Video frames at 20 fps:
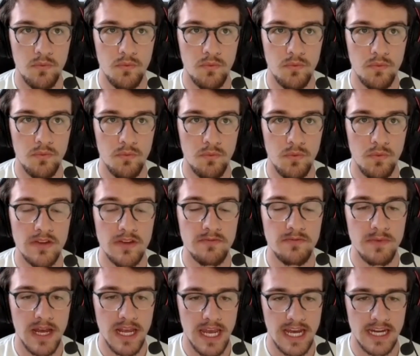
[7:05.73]
one of
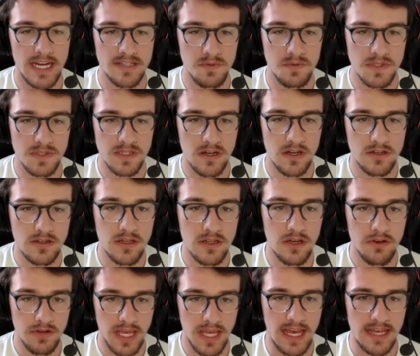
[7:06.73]
my acts was called
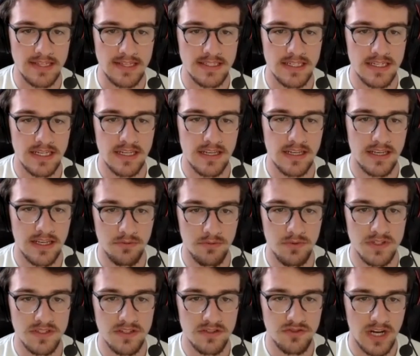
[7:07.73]
low casting. It
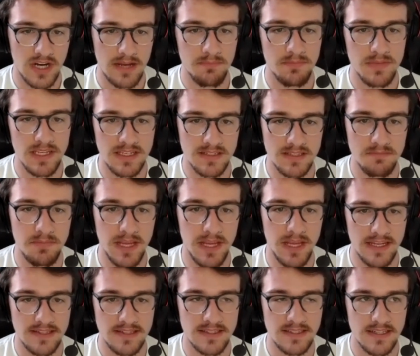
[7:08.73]
was a trapeze
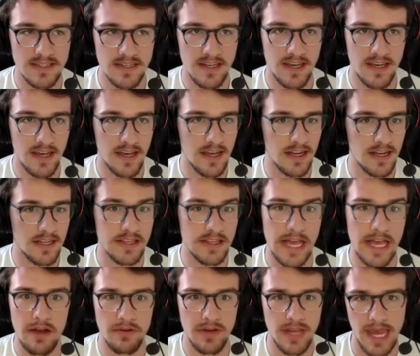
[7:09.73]
based
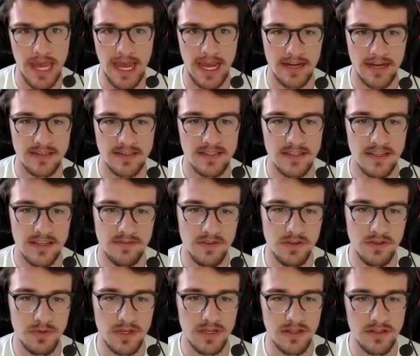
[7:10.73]
clown act, if
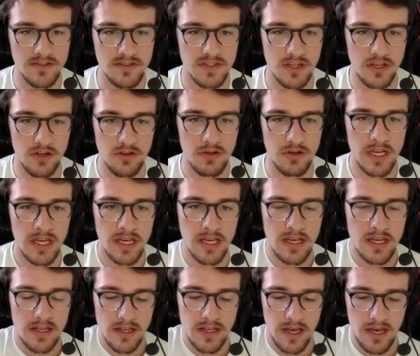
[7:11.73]
you will. So
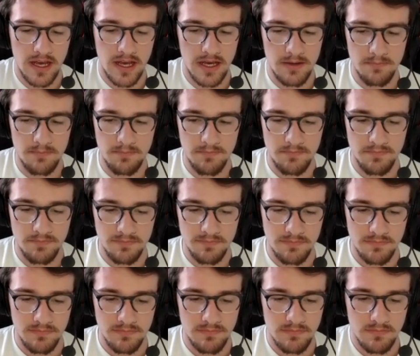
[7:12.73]
um,
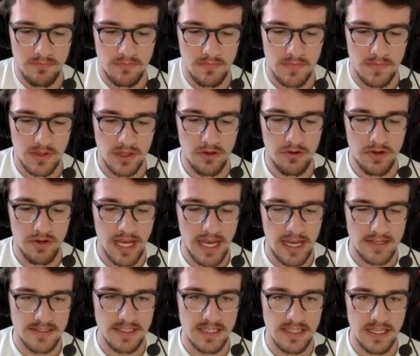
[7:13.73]
low
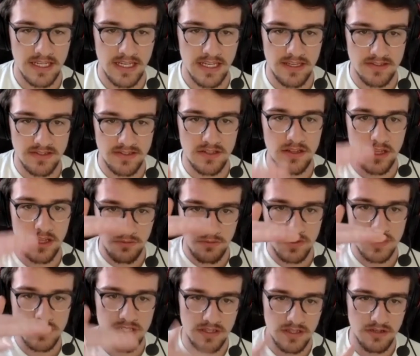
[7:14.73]
casting is a
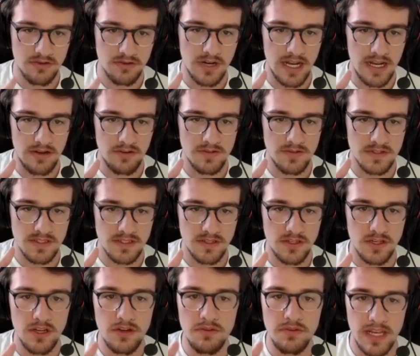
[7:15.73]
lower to the ground,
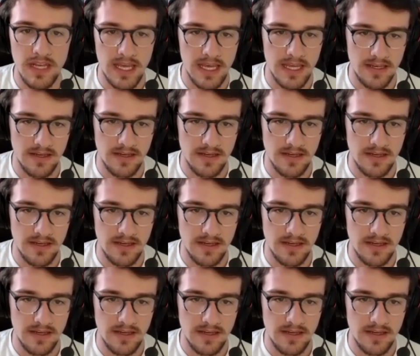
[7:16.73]
no net